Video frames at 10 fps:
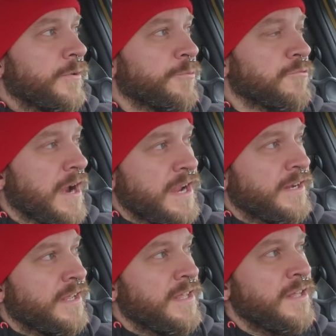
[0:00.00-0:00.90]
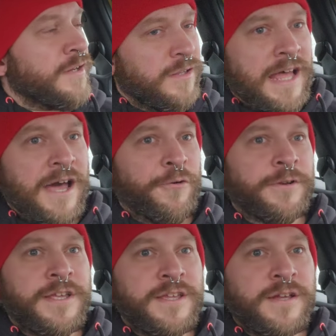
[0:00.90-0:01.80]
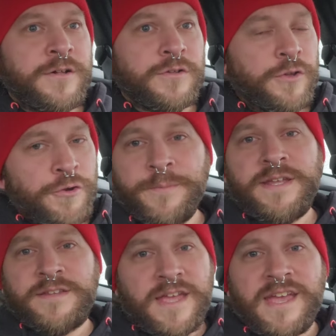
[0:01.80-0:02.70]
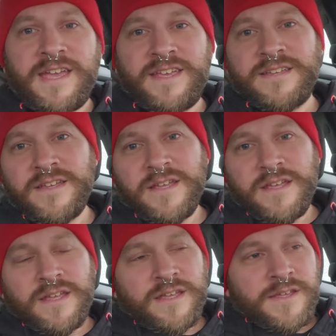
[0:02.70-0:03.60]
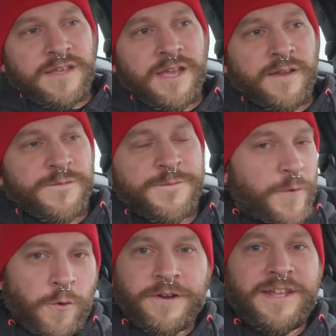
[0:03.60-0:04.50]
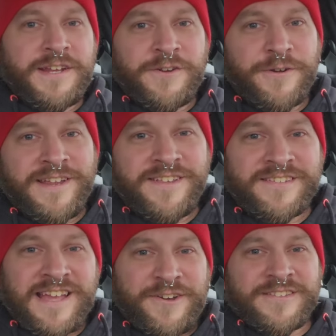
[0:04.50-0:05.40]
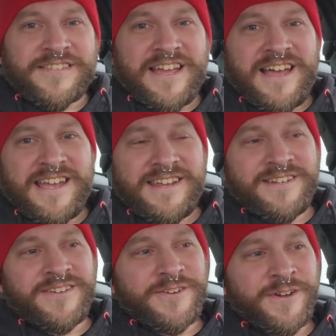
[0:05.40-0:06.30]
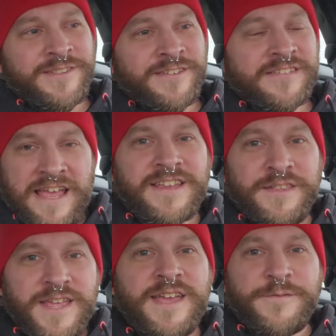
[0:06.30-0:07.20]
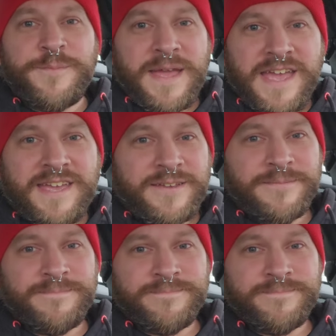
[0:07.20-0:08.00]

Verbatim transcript: rainy, cloudy, gloomy day at 40 degrees outside on the second day of May.